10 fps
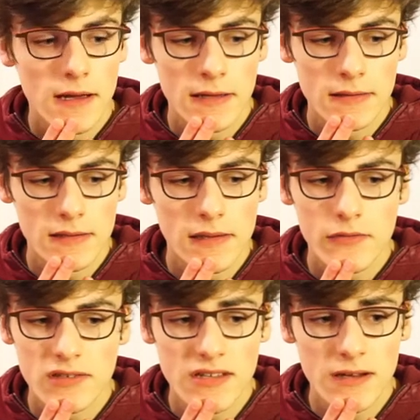and a
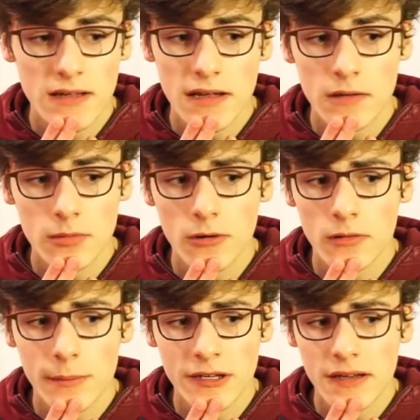level designer, and a
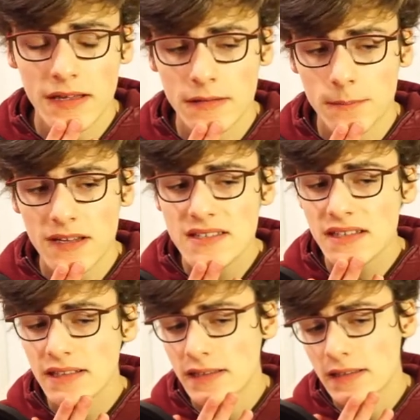programmer, and
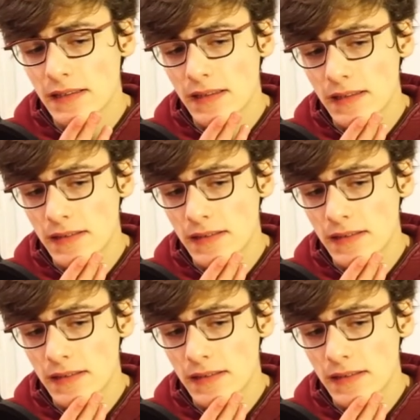basically